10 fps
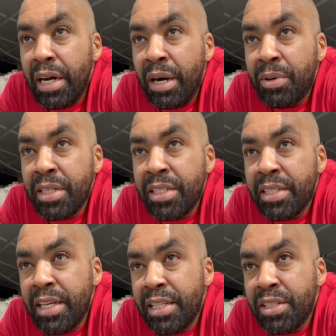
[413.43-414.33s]
I want to
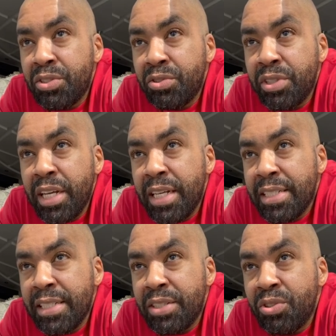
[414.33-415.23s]
say this to you
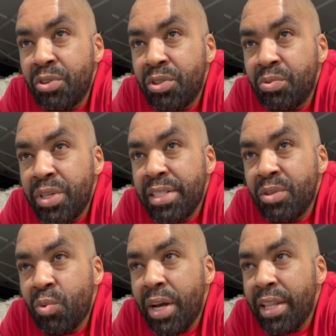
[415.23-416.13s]
guys that, the
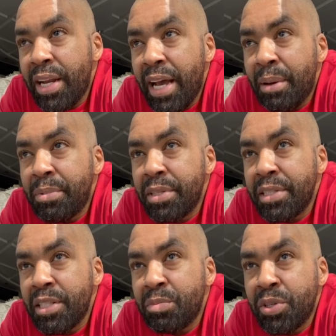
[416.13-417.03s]
reason why that
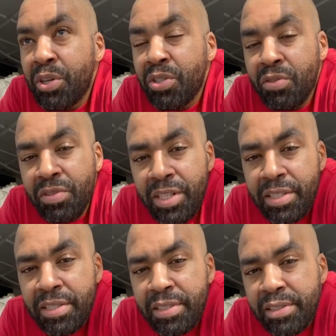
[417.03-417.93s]
happens is because of
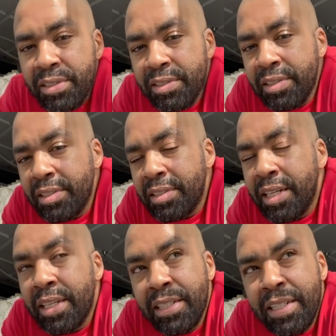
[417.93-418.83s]
this.
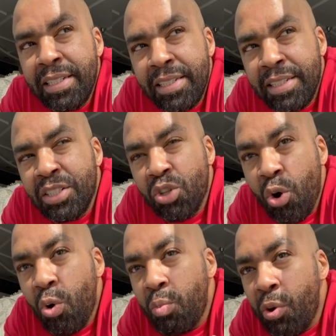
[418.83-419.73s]
And this is the
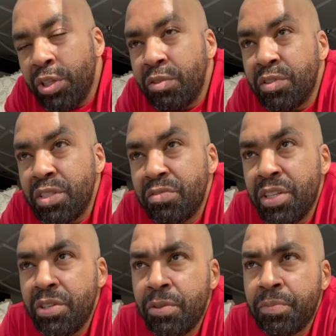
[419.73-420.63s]
whole point of this
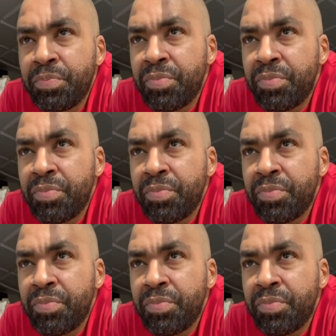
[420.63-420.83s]
video.